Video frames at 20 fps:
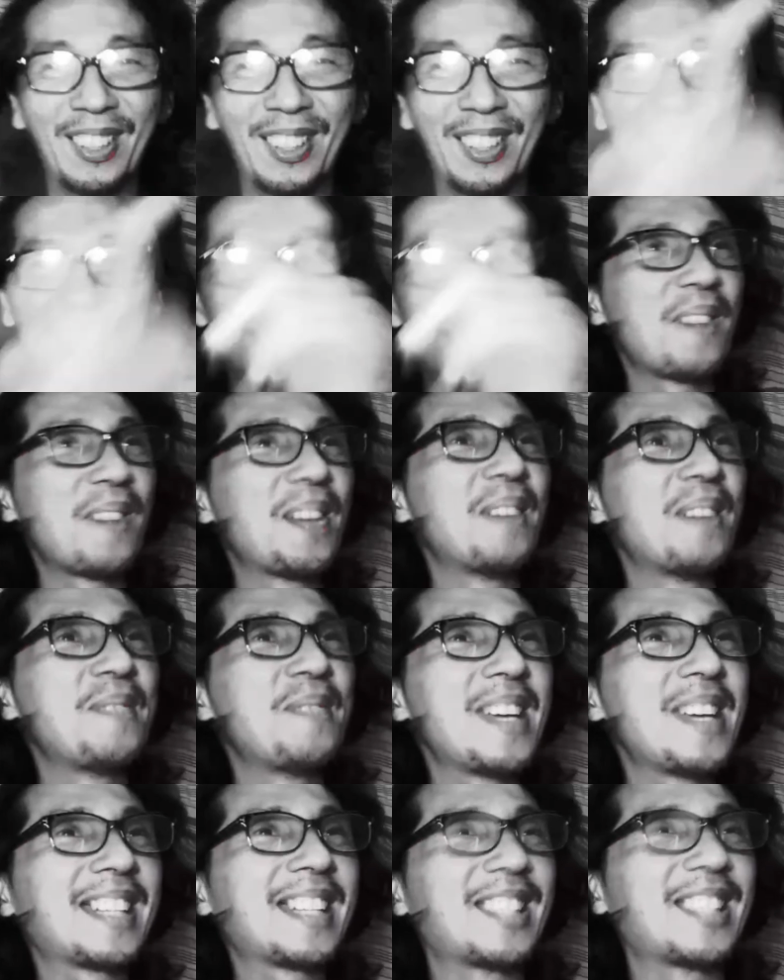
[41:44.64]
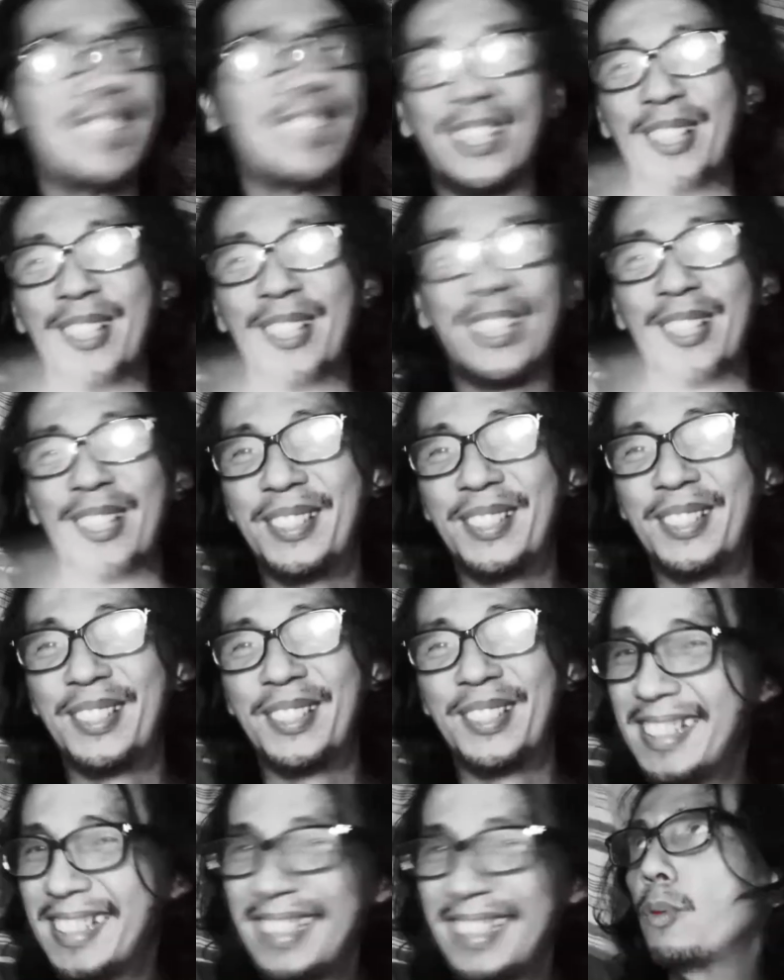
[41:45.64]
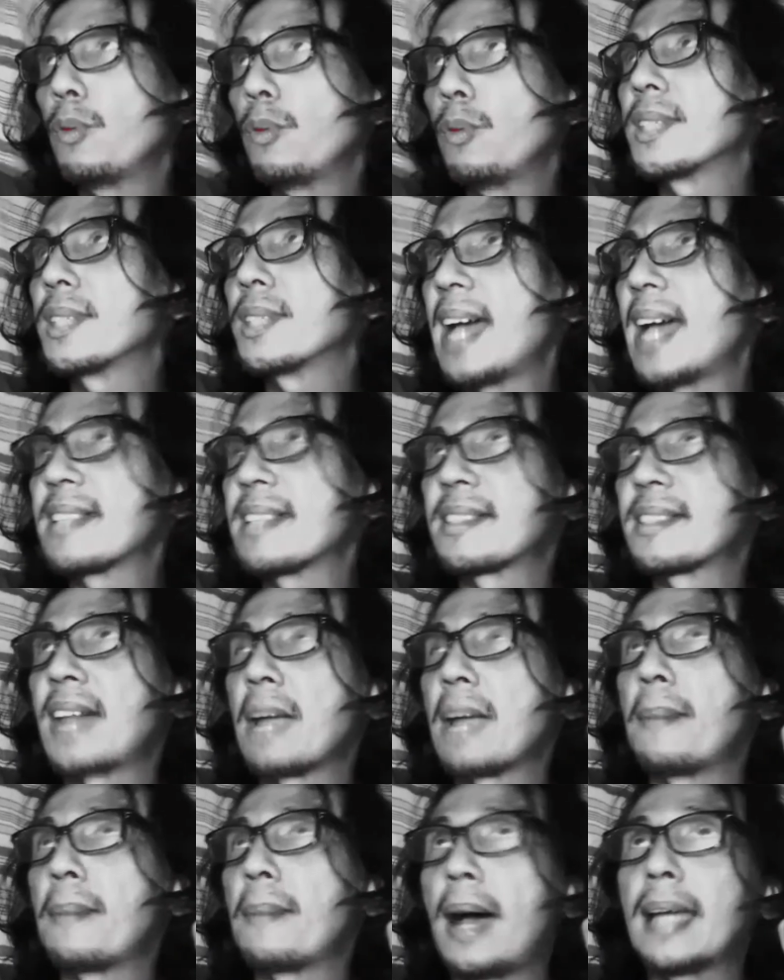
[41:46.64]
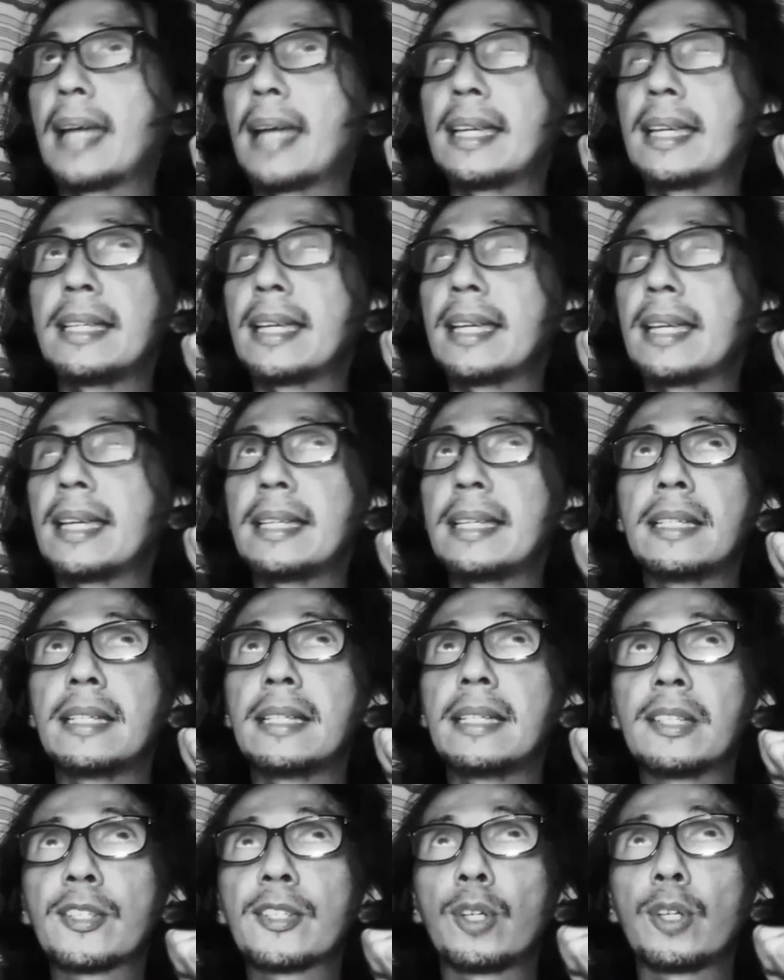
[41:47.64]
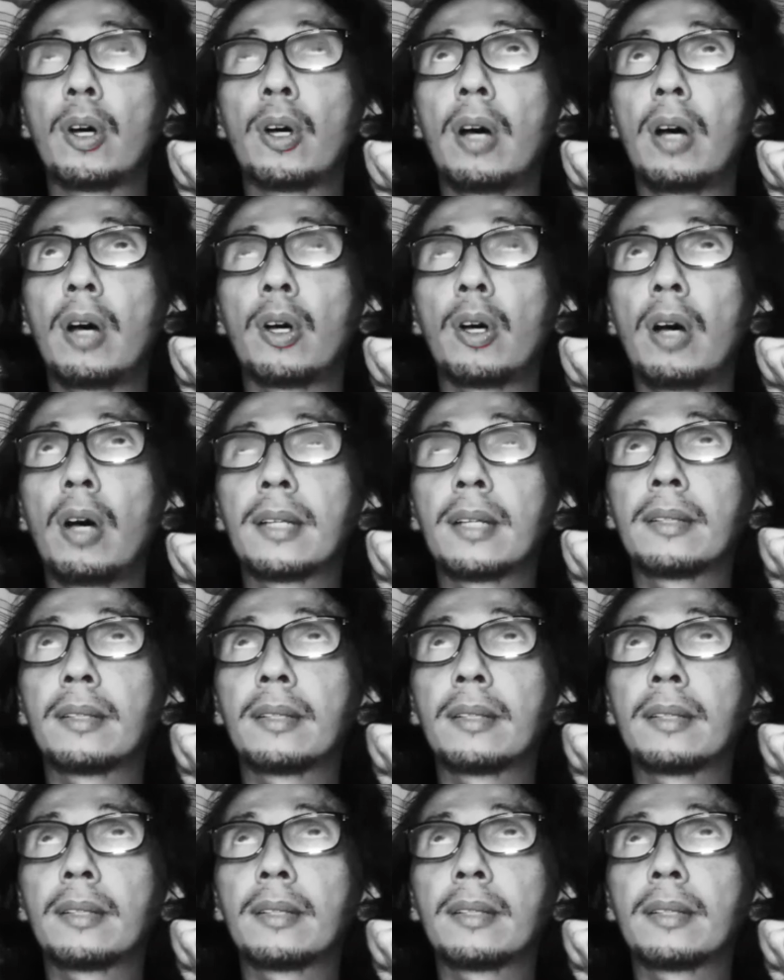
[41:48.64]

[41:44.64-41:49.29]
thumbs up and a big toe. When was the last time I saw a